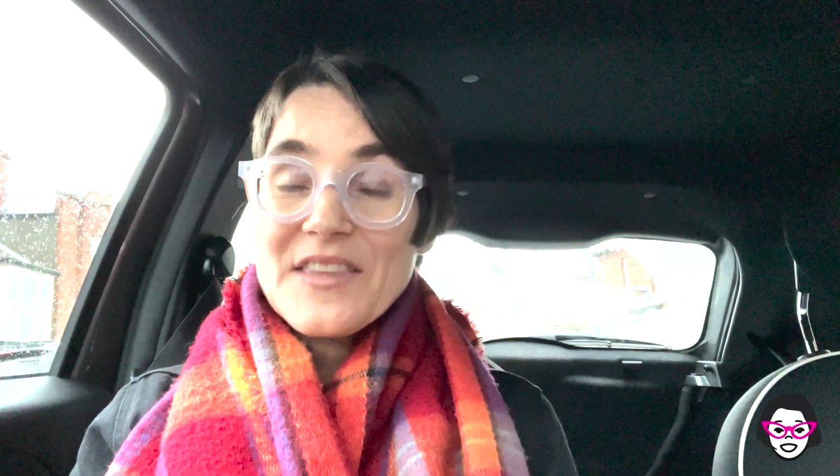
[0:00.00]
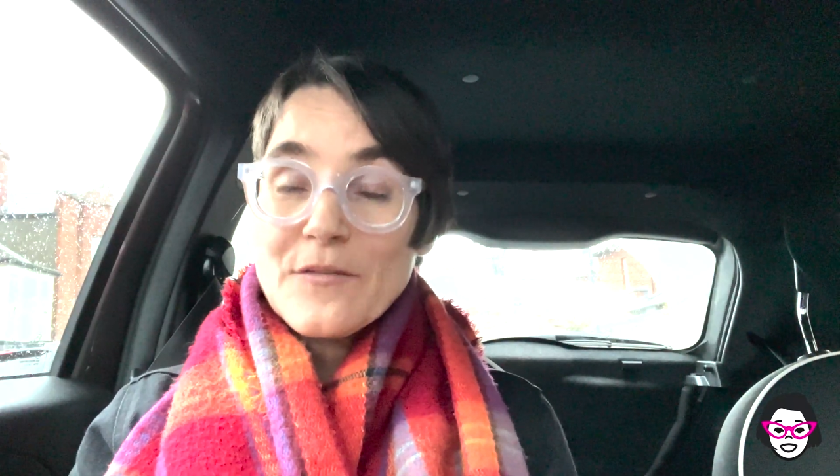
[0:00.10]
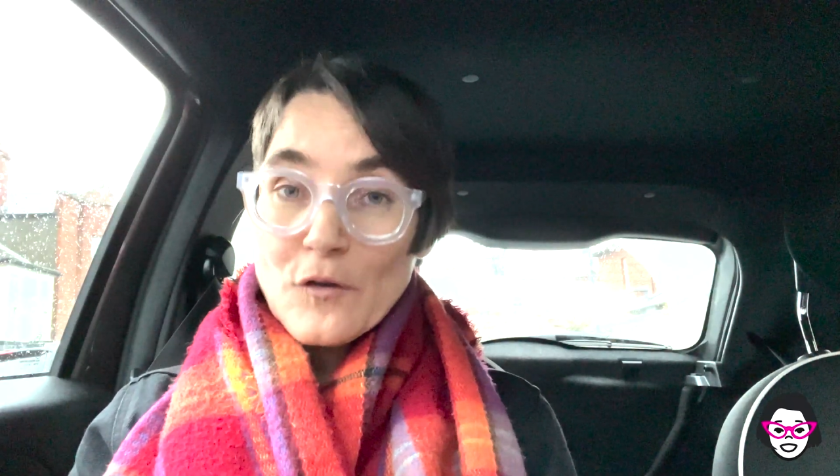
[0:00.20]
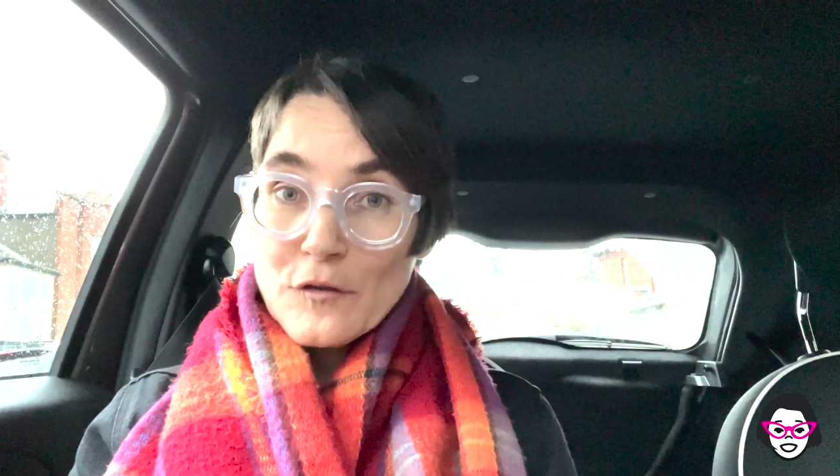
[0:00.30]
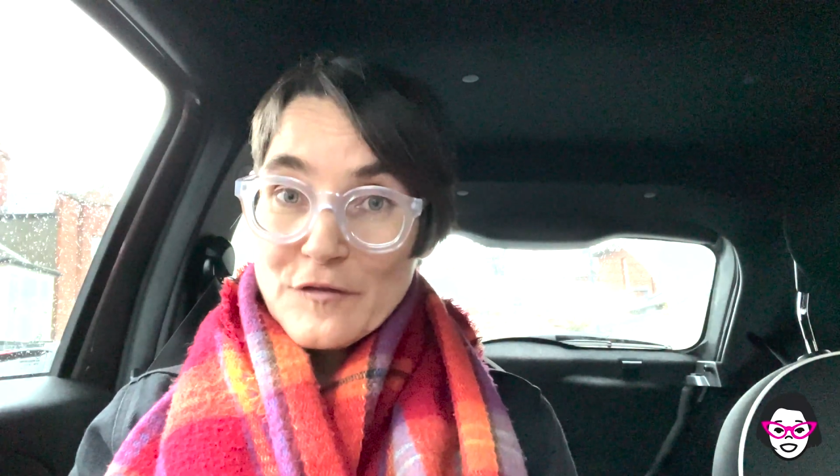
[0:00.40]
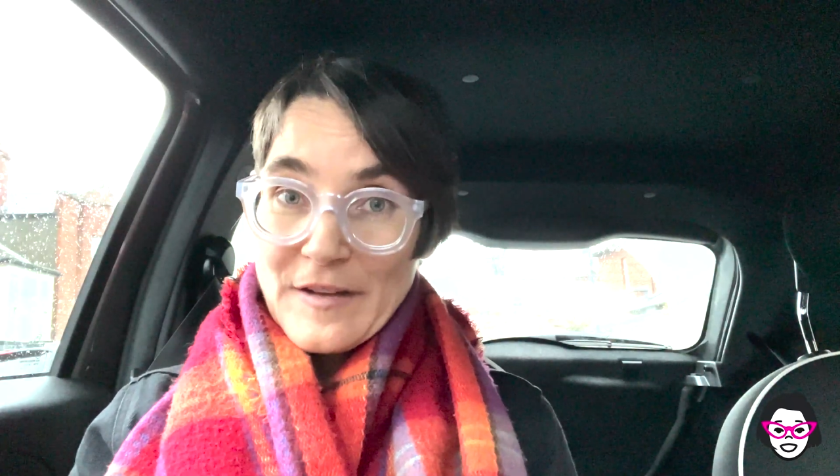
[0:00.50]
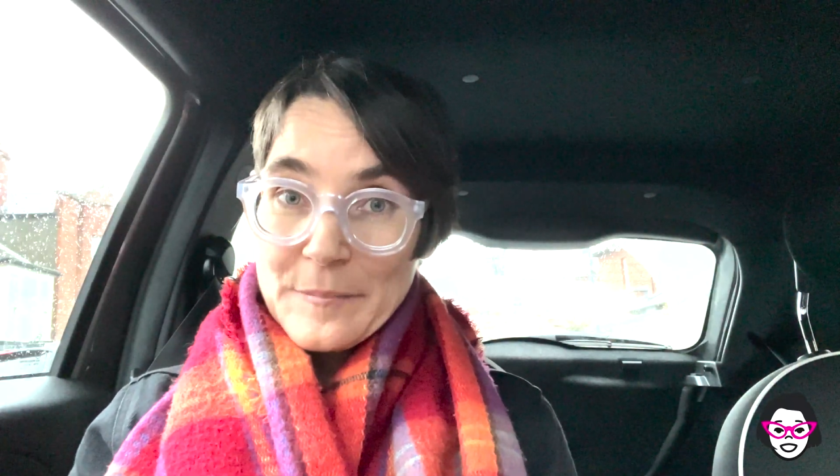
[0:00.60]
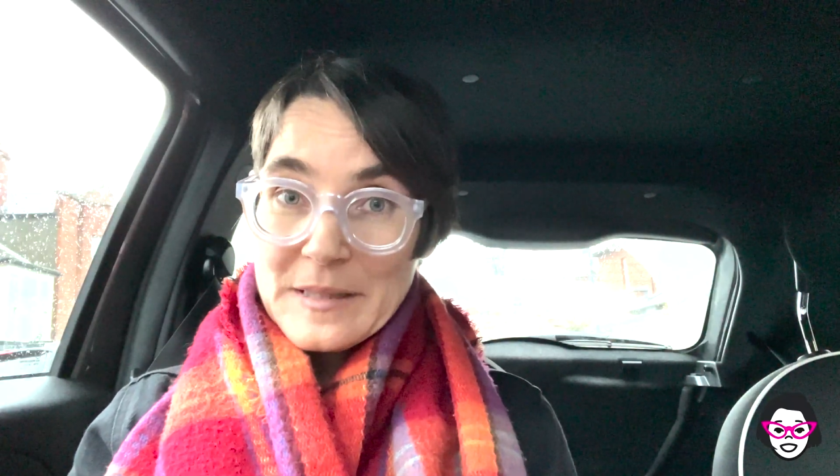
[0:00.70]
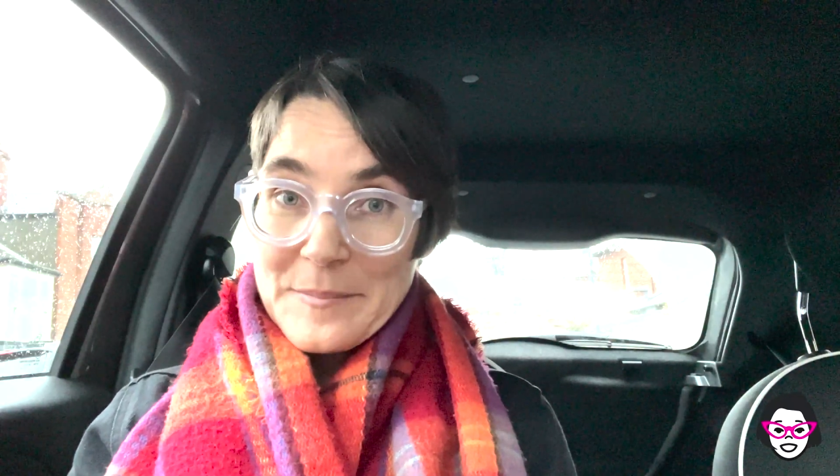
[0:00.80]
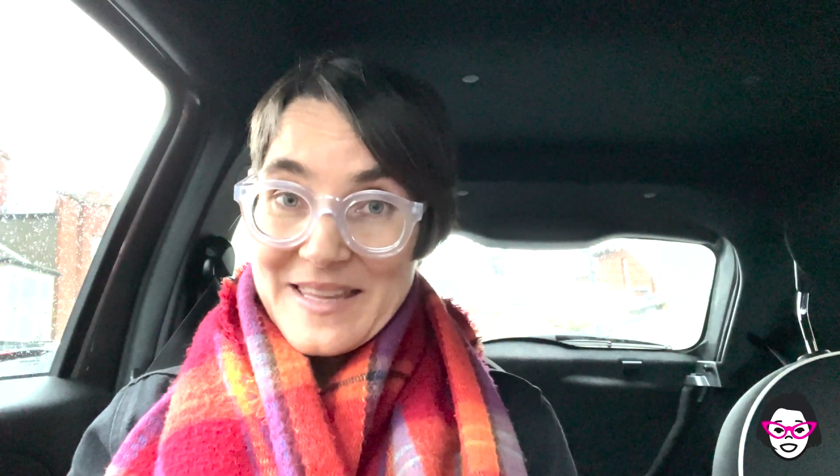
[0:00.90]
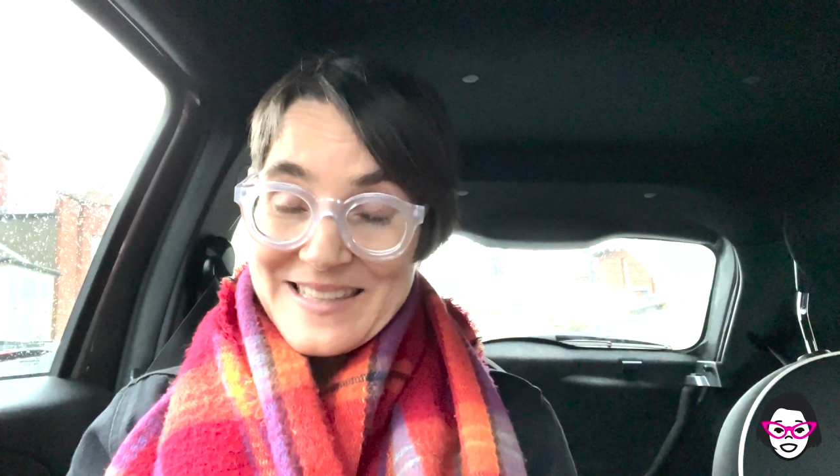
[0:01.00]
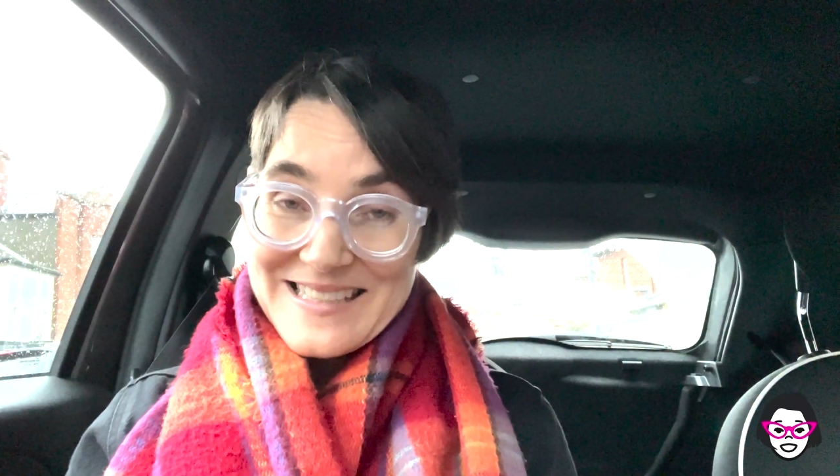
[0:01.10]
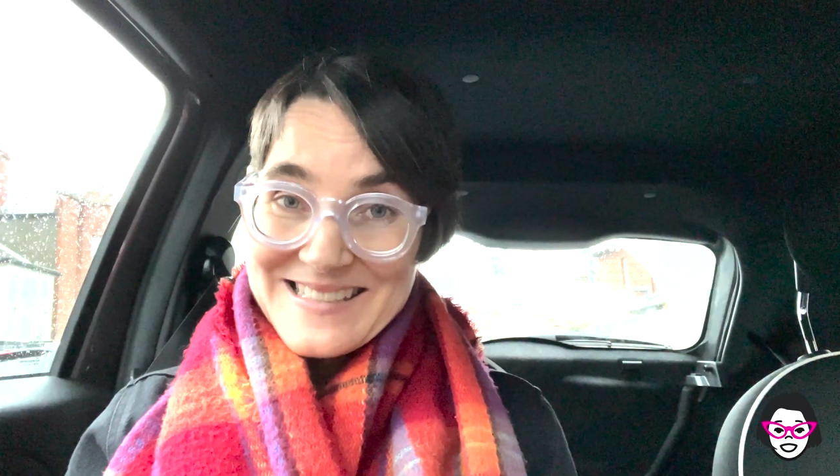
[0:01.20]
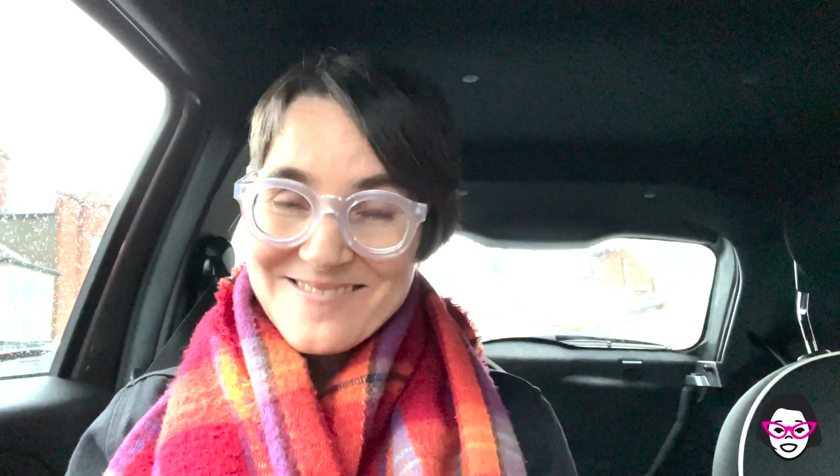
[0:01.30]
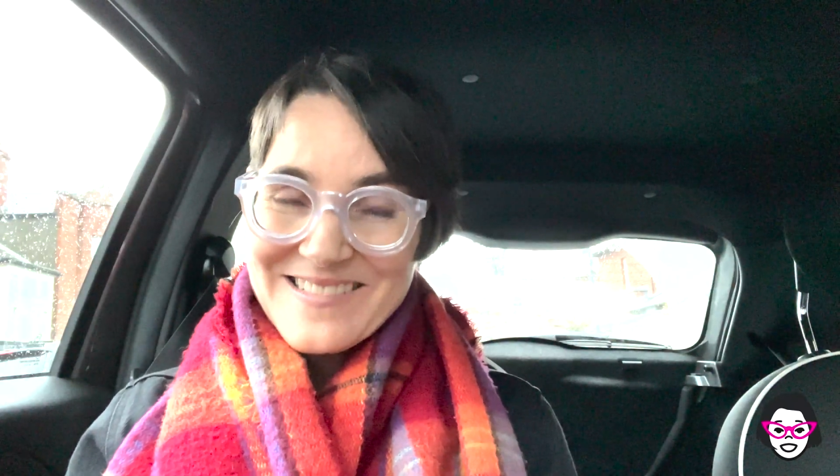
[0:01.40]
the Evolved Family Method.